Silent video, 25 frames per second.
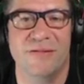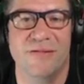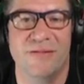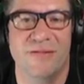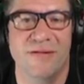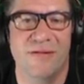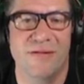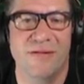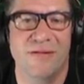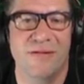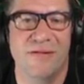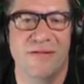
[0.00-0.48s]

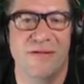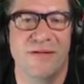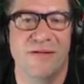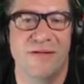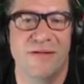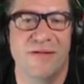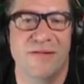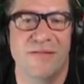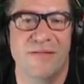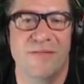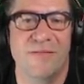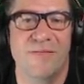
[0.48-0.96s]

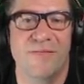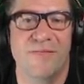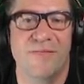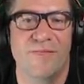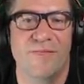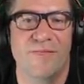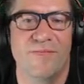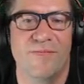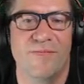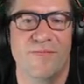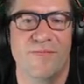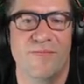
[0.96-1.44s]

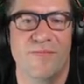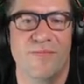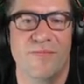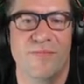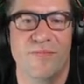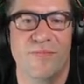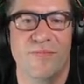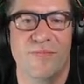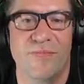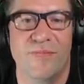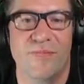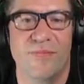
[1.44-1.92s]

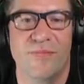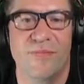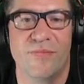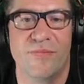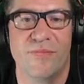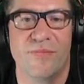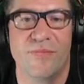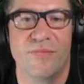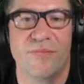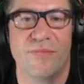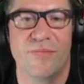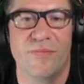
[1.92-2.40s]

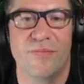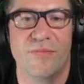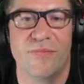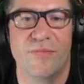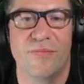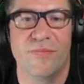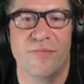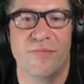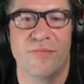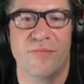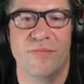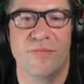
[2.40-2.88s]

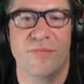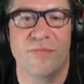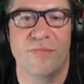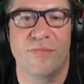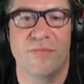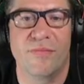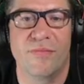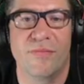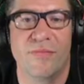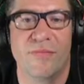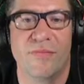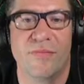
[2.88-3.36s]

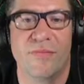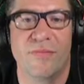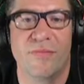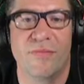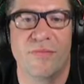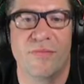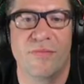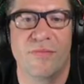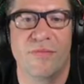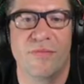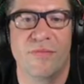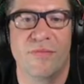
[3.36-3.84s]

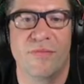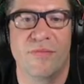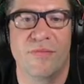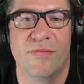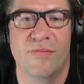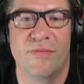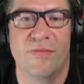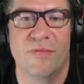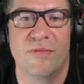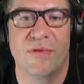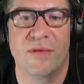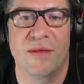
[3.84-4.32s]

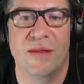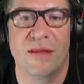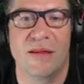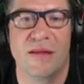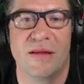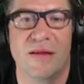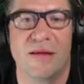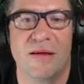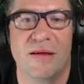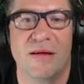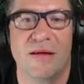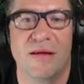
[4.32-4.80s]

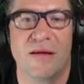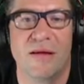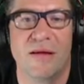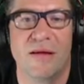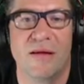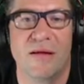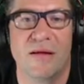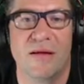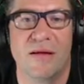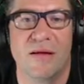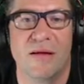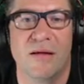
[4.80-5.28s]

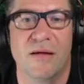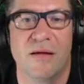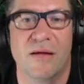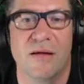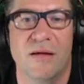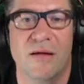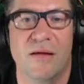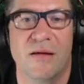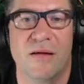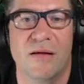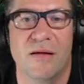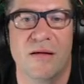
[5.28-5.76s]

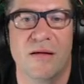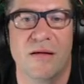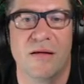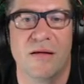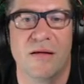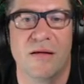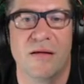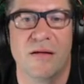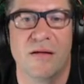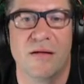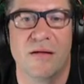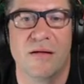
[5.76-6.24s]

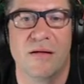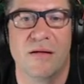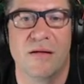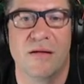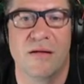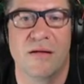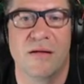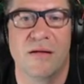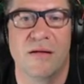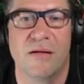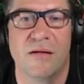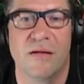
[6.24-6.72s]

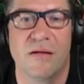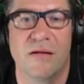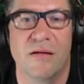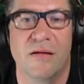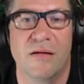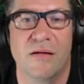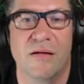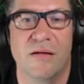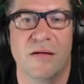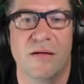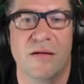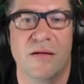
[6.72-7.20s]

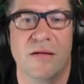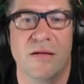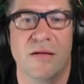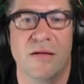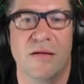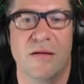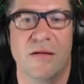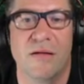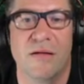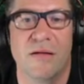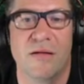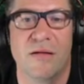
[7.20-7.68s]
(no one is talking)